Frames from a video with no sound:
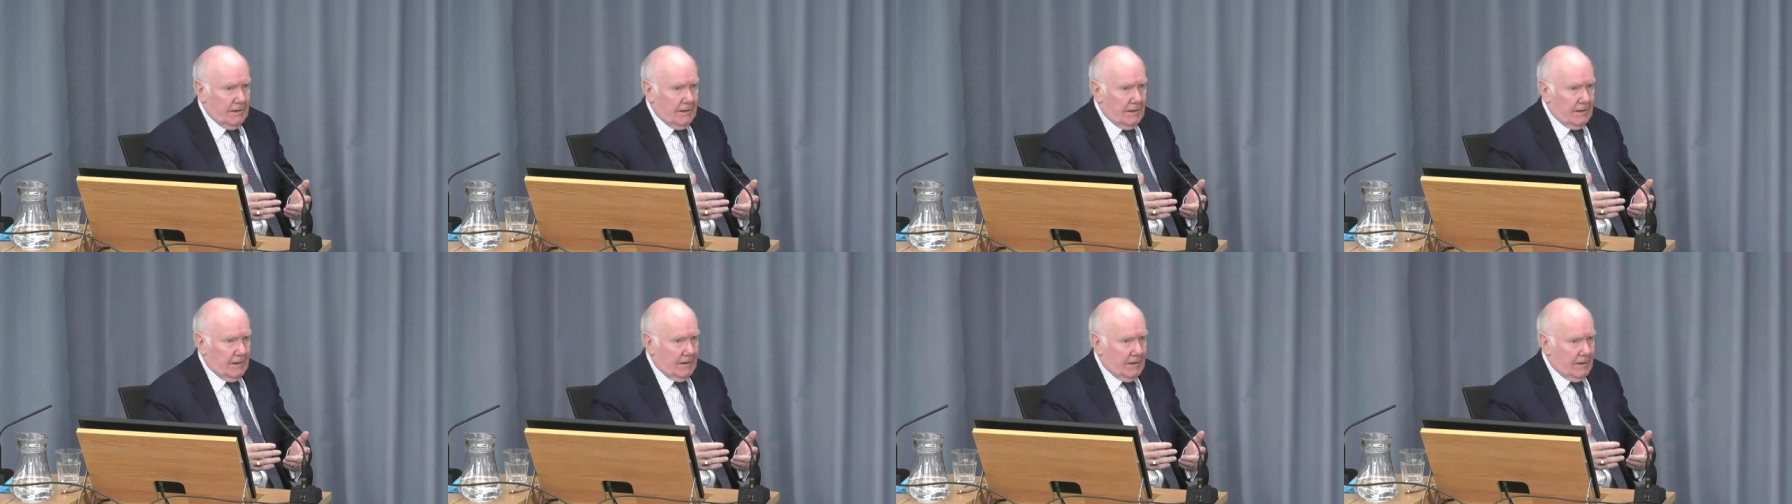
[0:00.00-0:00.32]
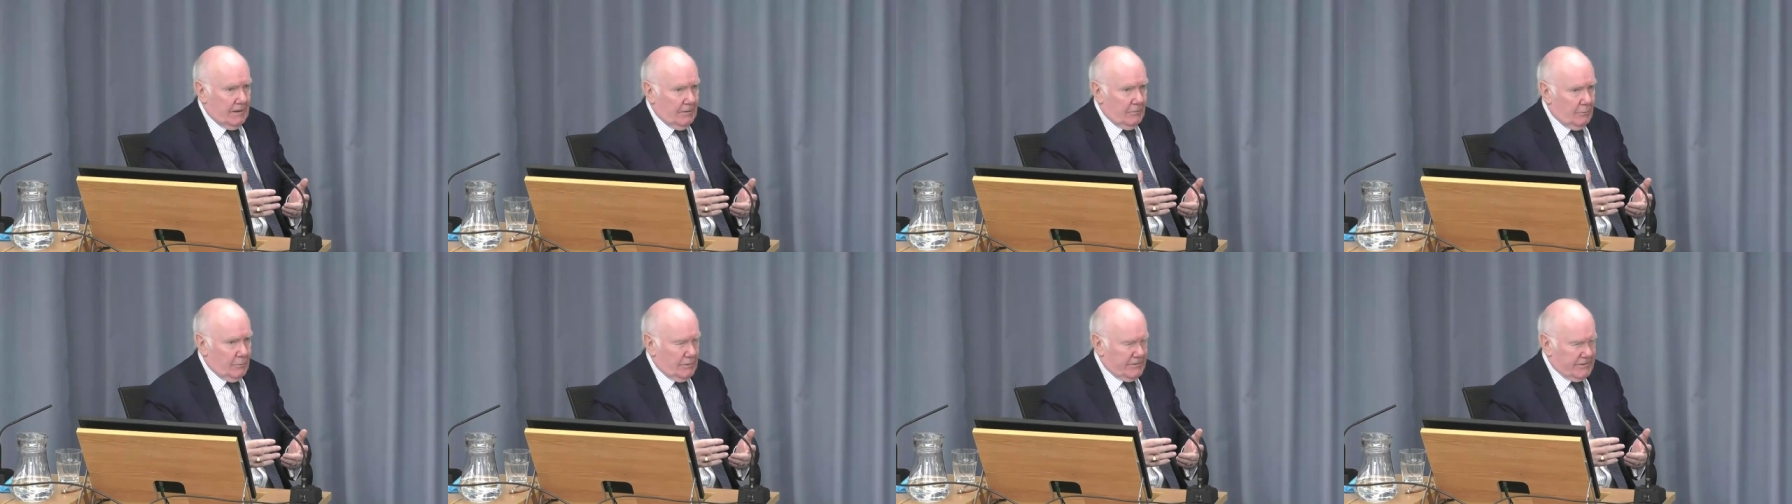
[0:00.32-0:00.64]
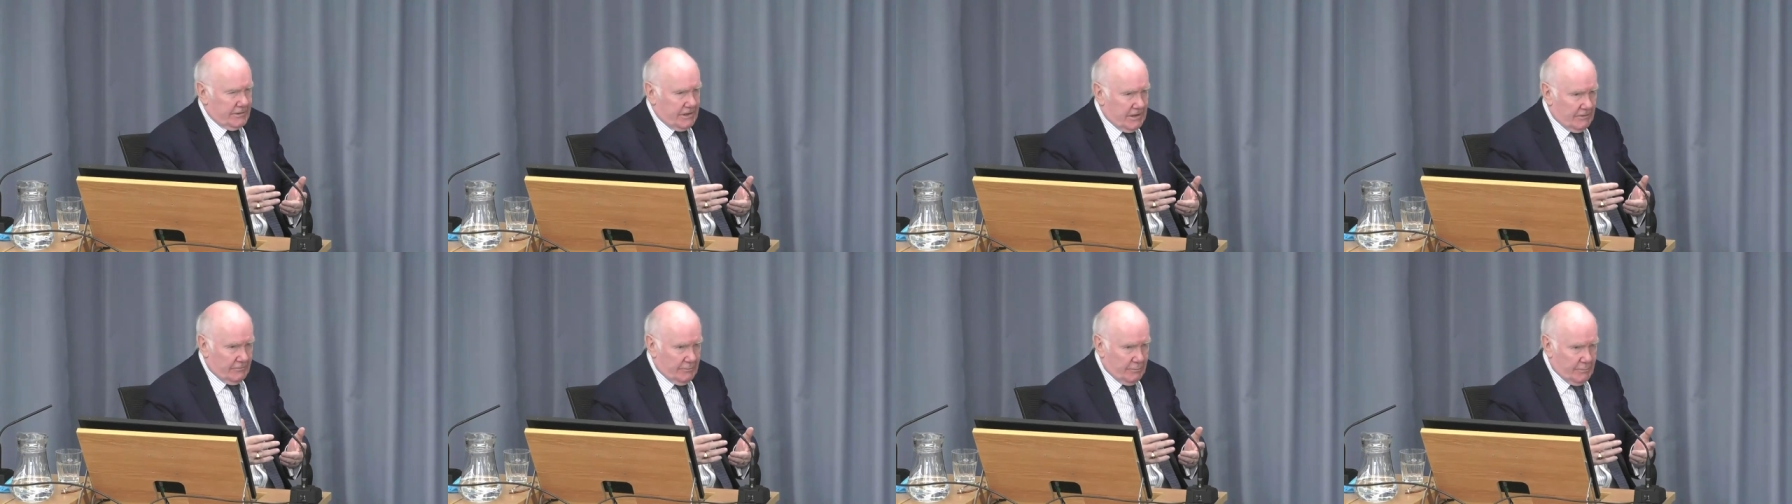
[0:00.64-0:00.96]
uh,
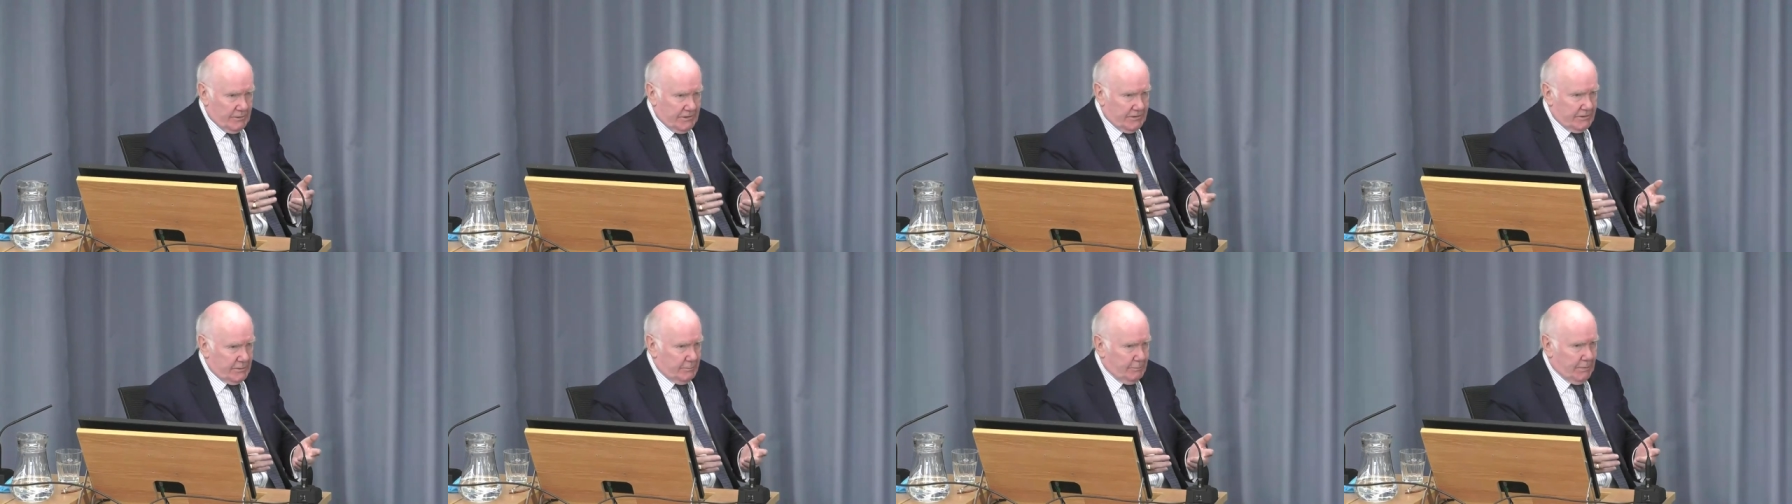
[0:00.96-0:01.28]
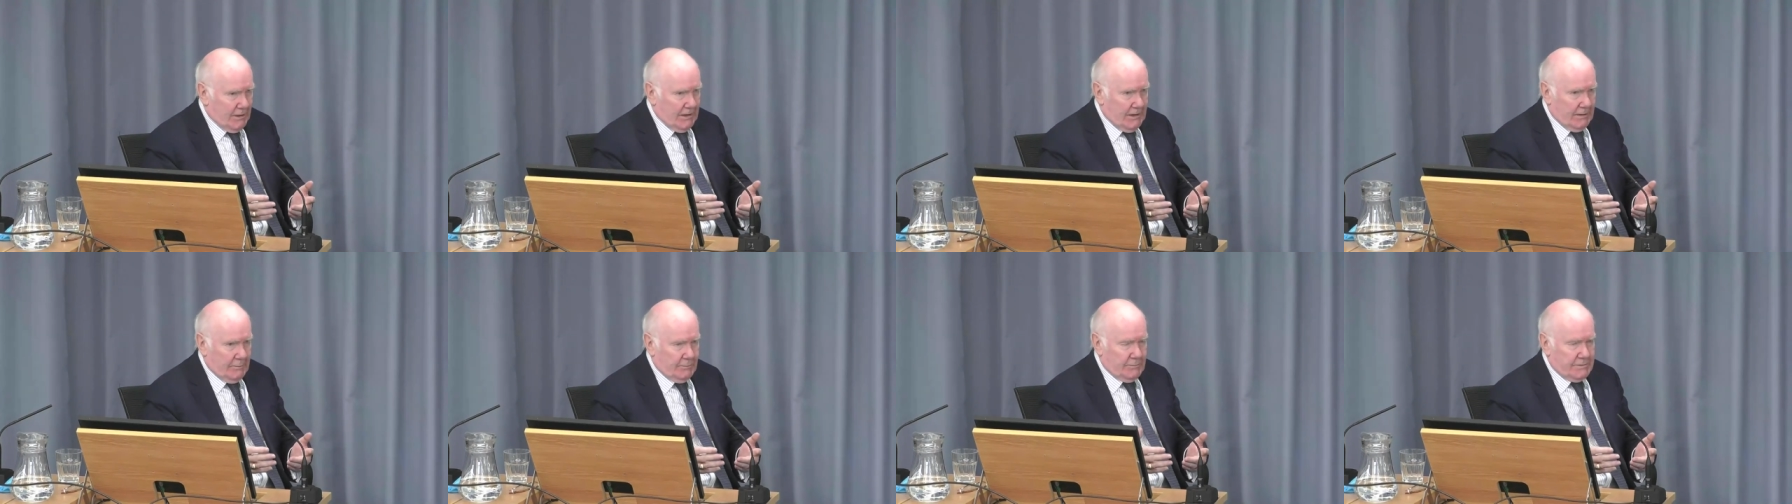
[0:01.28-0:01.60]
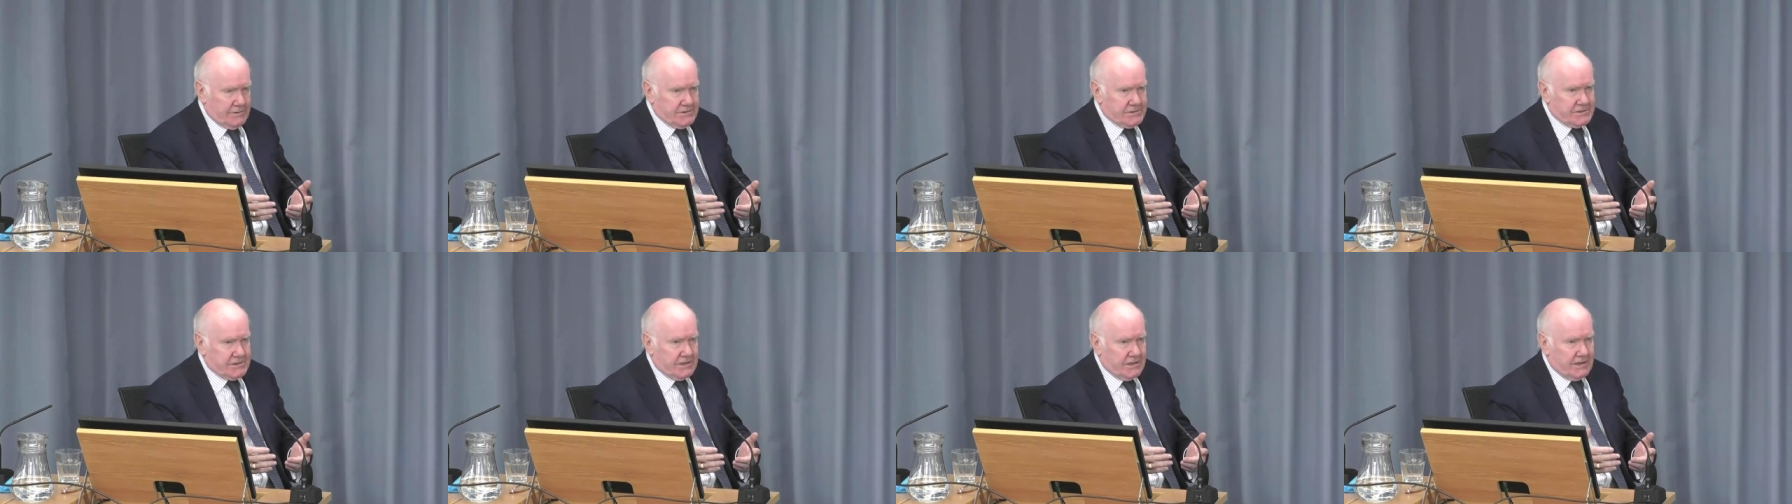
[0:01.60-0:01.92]
with government
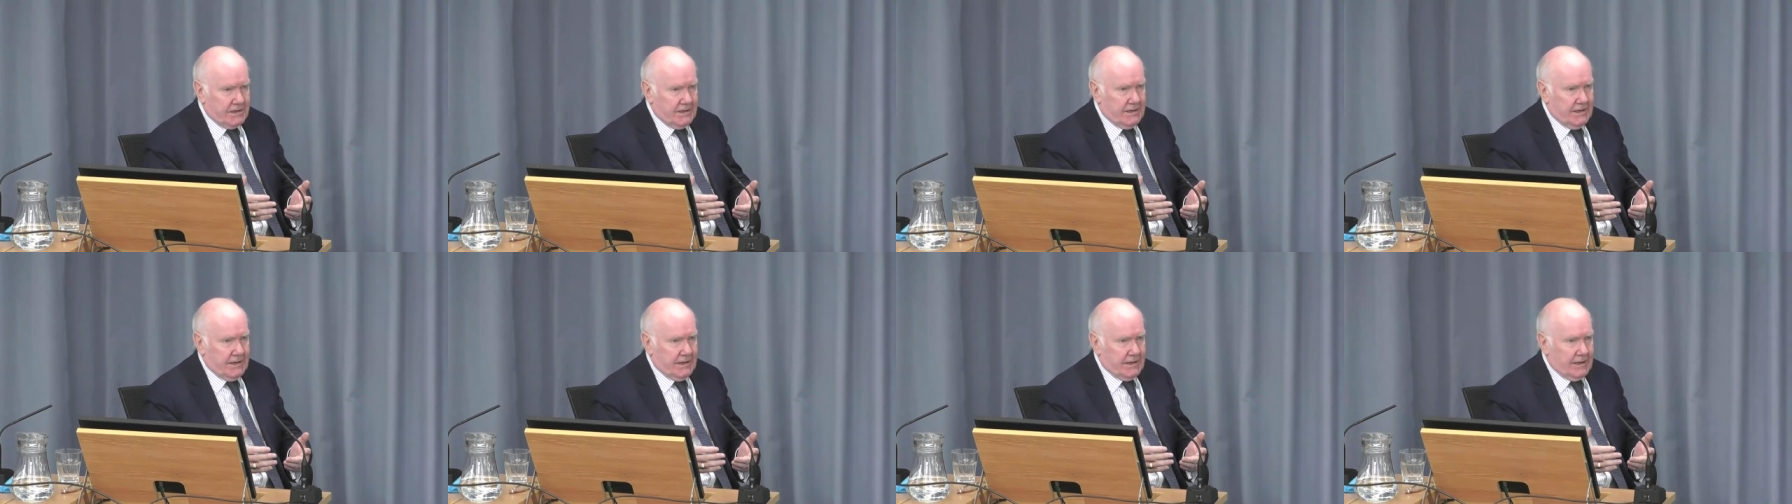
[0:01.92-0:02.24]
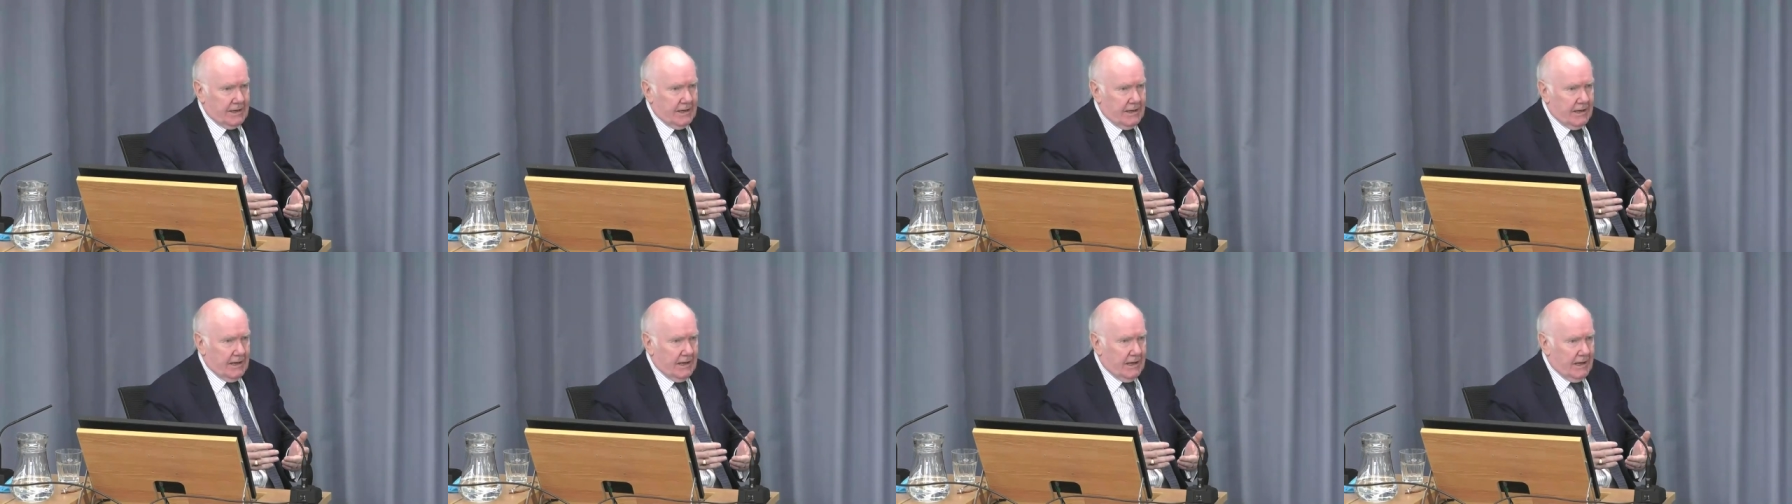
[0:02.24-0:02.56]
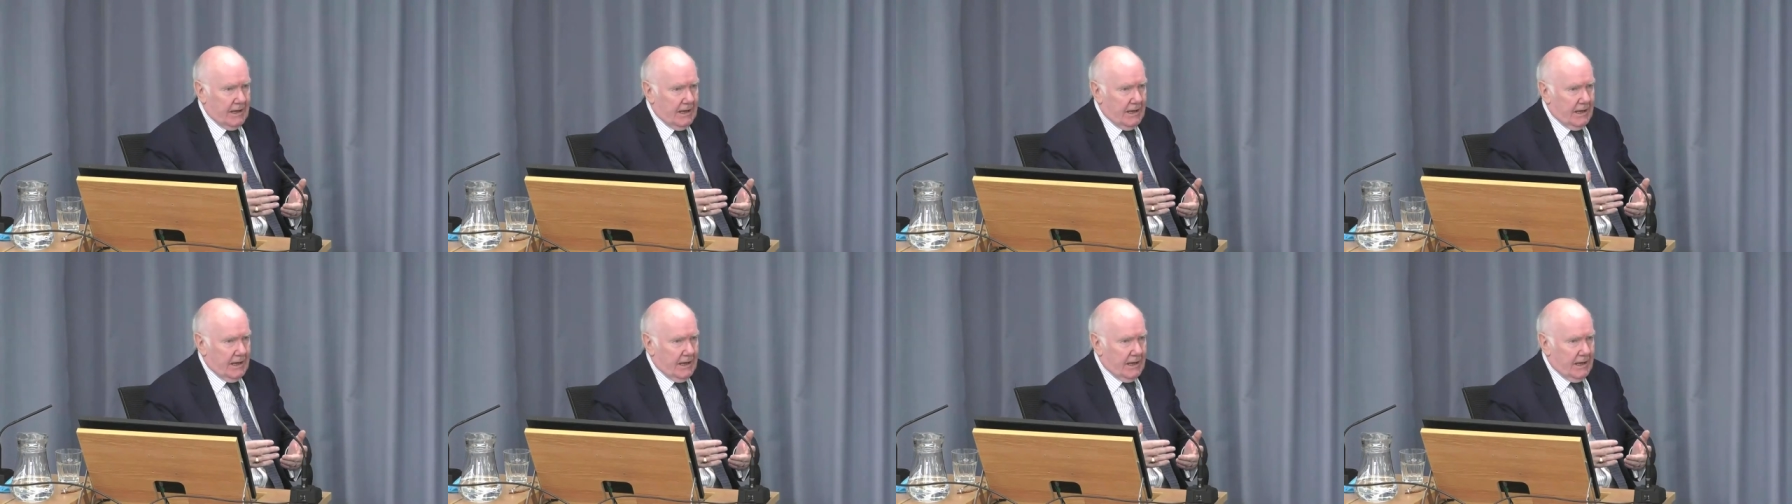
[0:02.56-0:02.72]
departments agreeing